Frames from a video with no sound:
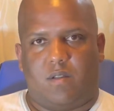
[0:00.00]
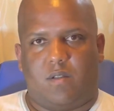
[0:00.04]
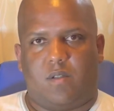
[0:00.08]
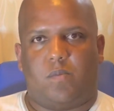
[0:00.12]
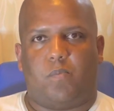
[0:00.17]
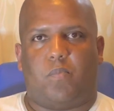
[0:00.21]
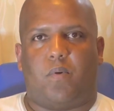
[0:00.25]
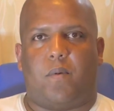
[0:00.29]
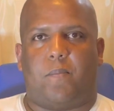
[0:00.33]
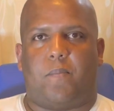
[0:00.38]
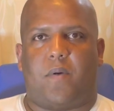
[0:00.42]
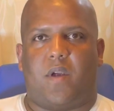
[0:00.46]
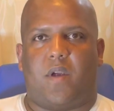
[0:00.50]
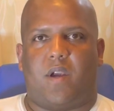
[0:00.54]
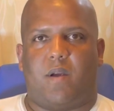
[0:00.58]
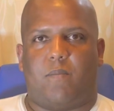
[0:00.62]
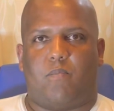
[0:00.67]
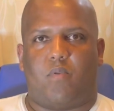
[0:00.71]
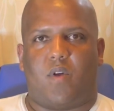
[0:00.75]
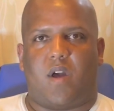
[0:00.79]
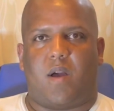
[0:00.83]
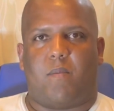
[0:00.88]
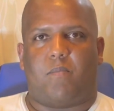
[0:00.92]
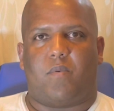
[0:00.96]
prepare it
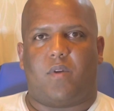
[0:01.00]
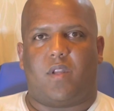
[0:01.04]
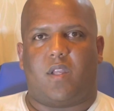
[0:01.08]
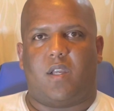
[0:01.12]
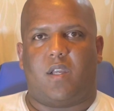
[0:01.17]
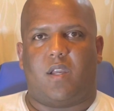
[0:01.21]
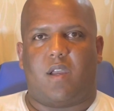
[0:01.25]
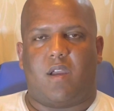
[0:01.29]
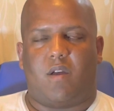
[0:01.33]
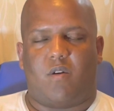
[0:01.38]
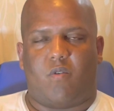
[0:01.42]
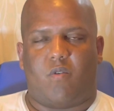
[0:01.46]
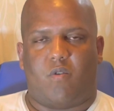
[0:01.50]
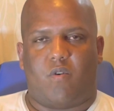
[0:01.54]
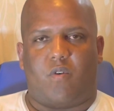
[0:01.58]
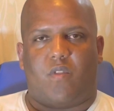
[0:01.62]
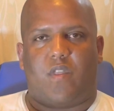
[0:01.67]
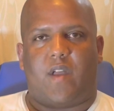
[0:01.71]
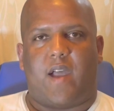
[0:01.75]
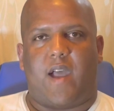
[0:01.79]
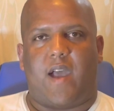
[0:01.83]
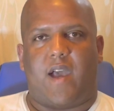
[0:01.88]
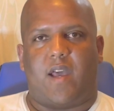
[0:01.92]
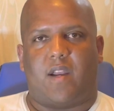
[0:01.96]
properly, get all
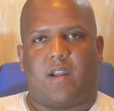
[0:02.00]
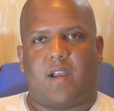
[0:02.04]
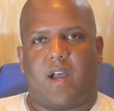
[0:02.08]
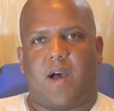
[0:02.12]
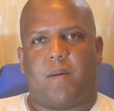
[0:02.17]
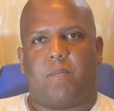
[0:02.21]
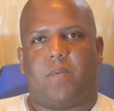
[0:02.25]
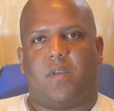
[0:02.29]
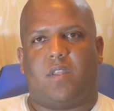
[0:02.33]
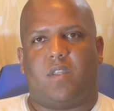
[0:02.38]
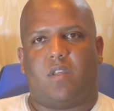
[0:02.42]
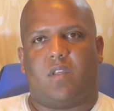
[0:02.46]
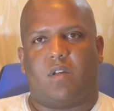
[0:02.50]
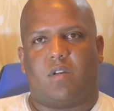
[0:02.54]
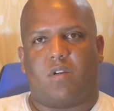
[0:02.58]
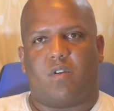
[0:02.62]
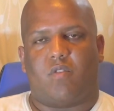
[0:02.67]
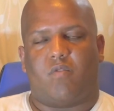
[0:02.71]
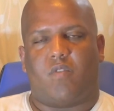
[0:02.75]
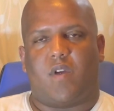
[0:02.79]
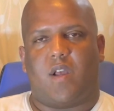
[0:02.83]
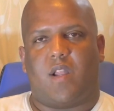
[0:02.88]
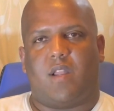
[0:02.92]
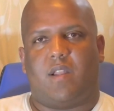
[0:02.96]
the ad copy done
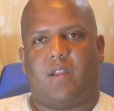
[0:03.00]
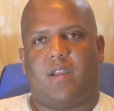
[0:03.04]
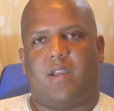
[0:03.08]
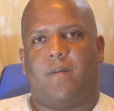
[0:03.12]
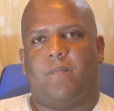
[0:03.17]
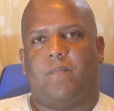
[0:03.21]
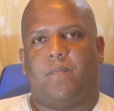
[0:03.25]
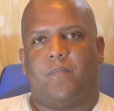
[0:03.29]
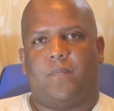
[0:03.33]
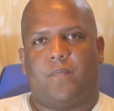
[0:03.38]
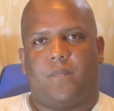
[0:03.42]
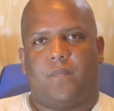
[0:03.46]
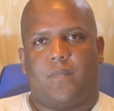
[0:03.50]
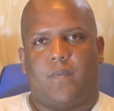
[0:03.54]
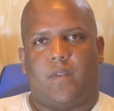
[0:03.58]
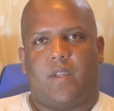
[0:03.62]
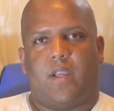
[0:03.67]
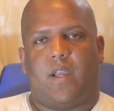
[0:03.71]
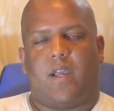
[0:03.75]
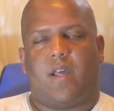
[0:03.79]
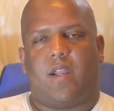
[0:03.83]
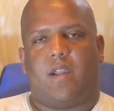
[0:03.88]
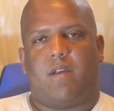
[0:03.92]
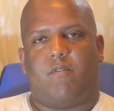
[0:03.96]
correctly
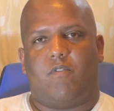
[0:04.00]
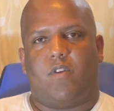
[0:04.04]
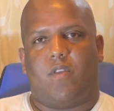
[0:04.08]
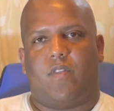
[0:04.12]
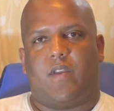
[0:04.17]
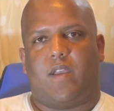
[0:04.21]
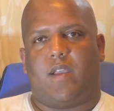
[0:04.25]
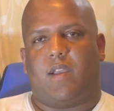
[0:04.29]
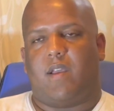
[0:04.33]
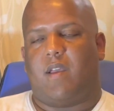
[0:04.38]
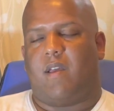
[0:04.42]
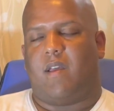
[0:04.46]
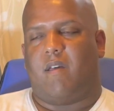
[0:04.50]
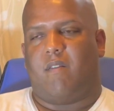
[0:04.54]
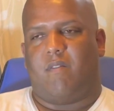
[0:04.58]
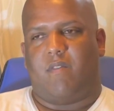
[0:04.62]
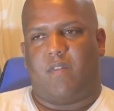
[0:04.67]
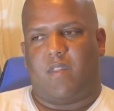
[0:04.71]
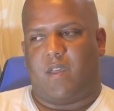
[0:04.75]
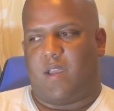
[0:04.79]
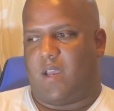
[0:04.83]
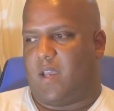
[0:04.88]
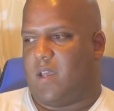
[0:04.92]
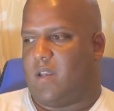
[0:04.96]
and everything, and
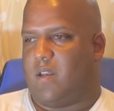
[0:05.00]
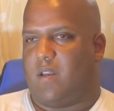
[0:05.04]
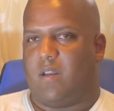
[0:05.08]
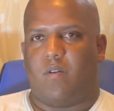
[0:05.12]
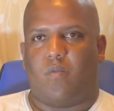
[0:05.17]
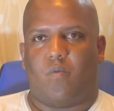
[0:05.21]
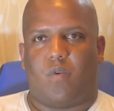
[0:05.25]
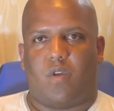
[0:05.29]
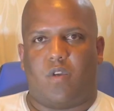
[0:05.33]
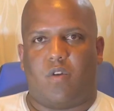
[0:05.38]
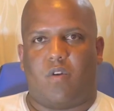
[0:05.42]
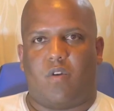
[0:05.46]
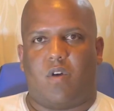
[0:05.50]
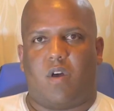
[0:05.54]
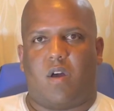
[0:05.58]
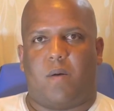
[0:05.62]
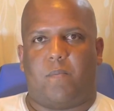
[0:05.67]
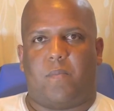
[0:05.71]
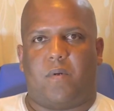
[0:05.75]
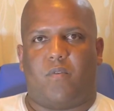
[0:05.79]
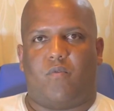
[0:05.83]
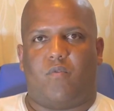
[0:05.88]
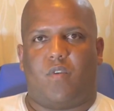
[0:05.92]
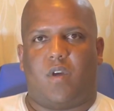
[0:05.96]
then when you're
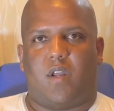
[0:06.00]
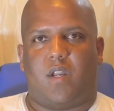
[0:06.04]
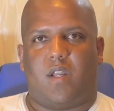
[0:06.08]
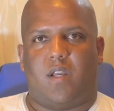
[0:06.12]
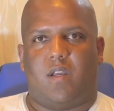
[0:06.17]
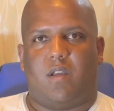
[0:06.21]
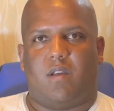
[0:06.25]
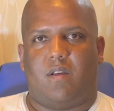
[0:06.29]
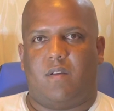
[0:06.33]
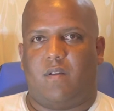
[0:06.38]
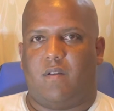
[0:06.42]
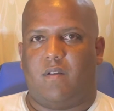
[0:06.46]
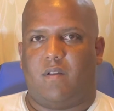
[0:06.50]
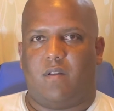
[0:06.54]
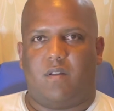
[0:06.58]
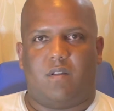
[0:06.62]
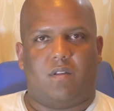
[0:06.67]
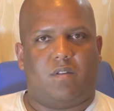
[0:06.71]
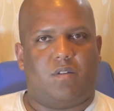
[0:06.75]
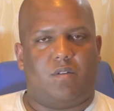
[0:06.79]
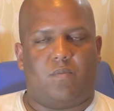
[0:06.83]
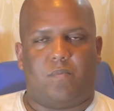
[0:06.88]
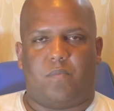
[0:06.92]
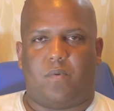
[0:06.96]
up and ready,
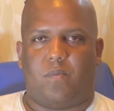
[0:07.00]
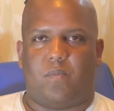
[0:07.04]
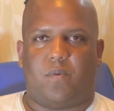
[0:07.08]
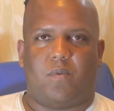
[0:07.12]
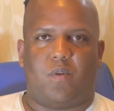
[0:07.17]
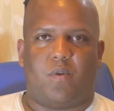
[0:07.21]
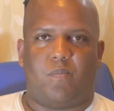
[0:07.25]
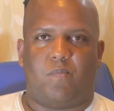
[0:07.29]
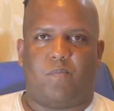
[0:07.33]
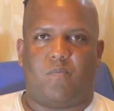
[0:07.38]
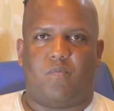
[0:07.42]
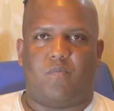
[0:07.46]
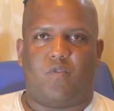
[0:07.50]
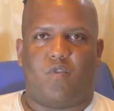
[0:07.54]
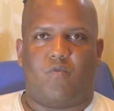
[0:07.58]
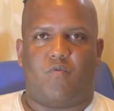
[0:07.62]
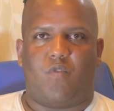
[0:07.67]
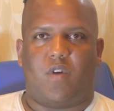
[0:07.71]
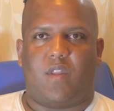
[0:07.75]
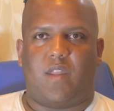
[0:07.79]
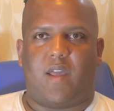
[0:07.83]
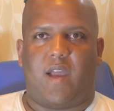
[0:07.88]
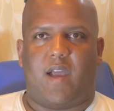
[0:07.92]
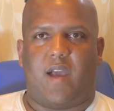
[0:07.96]
you
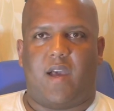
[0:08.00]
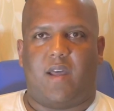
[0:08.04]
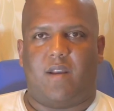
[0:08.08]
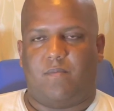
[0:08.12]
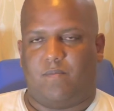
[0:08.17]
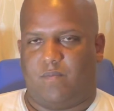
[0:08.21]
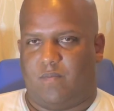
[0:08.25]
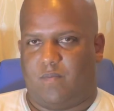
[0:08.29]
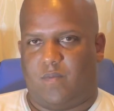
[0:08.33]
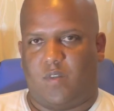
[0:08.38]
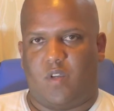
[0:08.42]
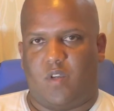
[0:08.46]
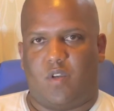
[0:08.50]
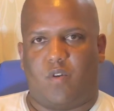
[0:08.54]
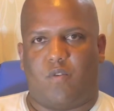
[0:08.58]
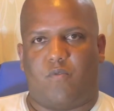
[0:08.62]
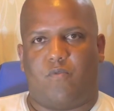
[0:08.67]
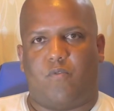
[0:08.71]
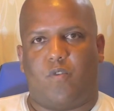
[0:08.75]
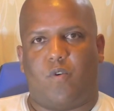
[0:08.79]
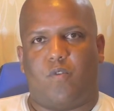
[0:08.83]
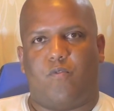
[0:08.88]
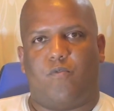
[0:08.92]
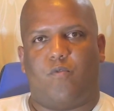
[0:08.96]
run the ad, you know,
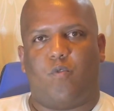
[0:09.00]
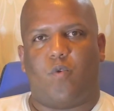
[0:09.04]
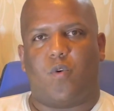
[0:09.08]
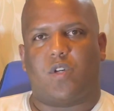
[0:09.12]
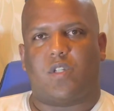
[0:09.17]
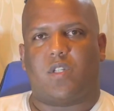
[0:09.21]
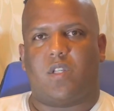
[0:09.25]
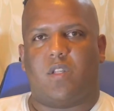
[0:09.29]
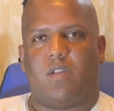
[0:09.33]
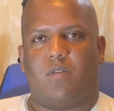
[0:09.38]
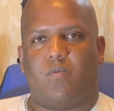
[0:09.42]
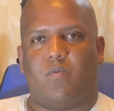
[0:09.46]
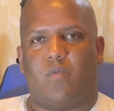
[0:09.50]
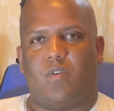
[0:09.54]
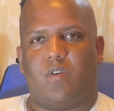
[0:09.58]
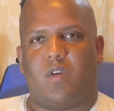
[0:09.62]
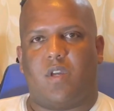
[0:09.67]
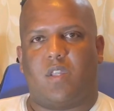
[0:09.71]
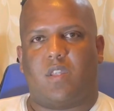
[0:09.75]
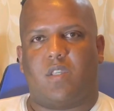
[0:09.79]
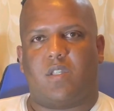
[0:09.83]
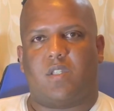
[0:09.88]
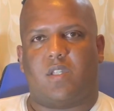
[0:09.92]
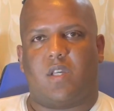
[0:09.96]
full force, and then when you
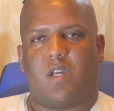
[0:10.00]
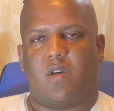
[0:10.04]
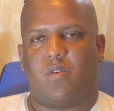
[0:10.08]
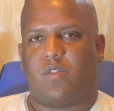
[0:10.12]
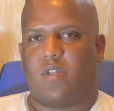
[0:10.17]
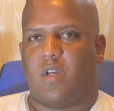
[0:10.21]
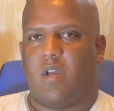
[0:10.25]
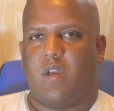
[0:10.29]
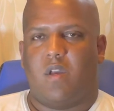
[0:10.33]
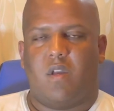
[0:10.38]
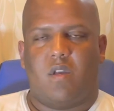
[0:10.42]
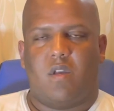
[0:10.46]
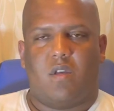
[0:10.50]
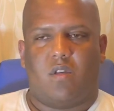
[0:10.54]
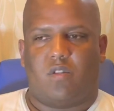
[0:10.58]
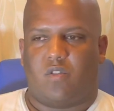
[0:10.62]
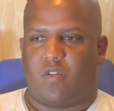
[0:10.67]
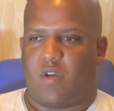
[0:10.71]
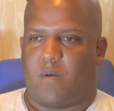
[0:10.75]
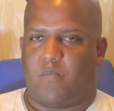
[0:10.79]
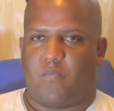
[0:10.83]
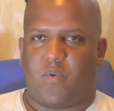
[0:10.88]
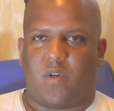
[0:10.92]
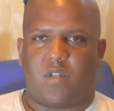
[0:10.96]
get the sales,
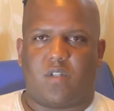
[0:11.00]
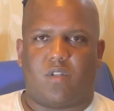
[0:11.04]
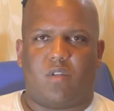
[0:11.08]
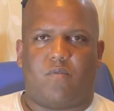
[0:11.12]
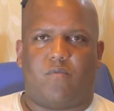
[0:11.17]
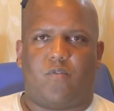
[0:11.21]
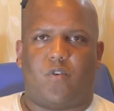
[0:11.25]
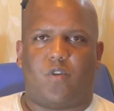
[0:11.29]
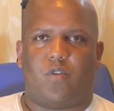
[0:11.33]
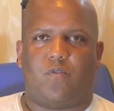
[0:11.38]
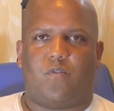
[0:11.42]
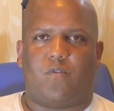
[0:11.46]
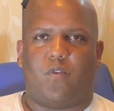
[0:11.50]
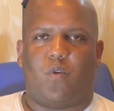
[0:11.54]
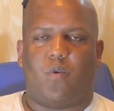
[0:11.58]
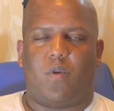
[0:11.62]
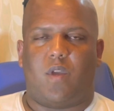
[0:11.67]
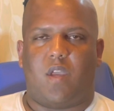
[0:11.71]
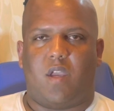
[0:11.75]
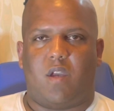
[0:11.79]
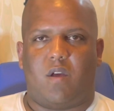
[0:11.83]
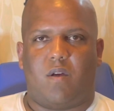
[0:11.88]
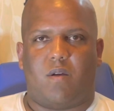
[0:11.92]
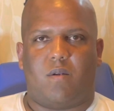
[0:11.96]
start pressing the first few
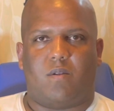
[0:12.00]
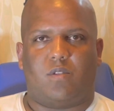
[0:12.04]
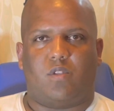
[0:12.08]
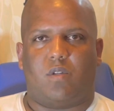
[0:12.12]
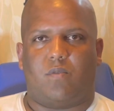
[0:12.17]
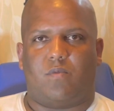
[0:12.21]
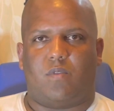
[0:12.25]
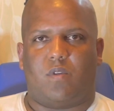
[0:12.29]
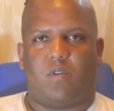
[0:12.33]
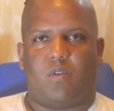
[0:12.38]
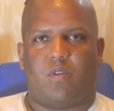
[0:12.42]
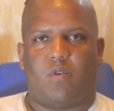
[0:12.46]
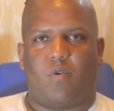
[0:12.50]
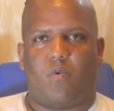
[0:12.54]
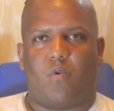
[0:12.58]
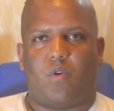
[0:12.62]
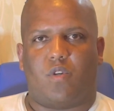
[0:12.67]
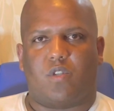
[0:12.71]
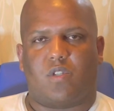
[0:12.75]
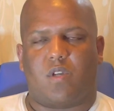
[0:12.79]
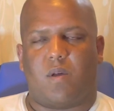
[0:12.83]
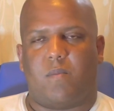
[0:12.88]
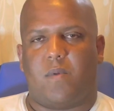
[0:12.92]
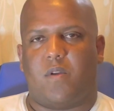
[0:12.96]
here as the
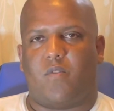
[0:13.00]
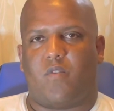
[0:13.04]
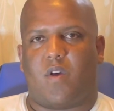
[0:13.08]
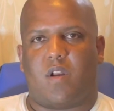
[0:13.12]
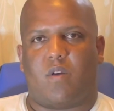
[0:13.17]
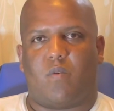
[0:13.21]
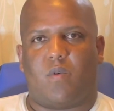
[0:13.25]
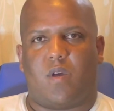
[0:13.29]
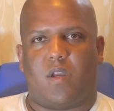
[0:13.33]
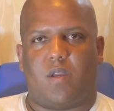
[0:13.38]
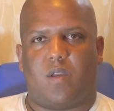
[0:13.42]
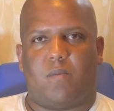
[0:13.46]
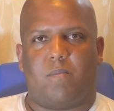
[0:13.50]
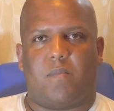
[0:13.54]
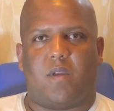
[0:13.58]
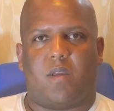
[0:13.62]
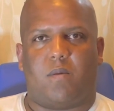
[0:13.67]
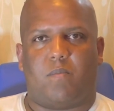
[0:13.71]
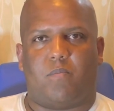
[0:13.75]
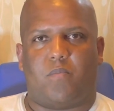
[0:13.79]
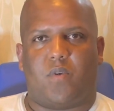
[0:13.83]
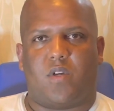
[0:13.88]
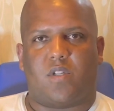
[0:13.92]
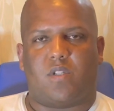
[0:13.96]
orders come in right away.
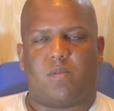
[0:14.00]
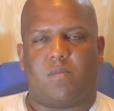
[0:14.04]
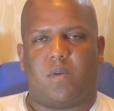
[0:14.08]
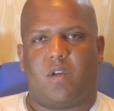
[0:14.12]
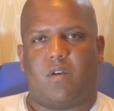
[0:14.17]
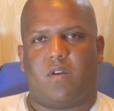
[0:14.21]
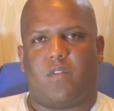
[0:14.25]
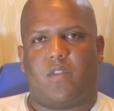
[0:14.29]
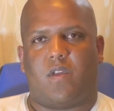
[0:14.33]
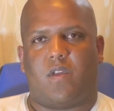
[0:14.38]
Press them here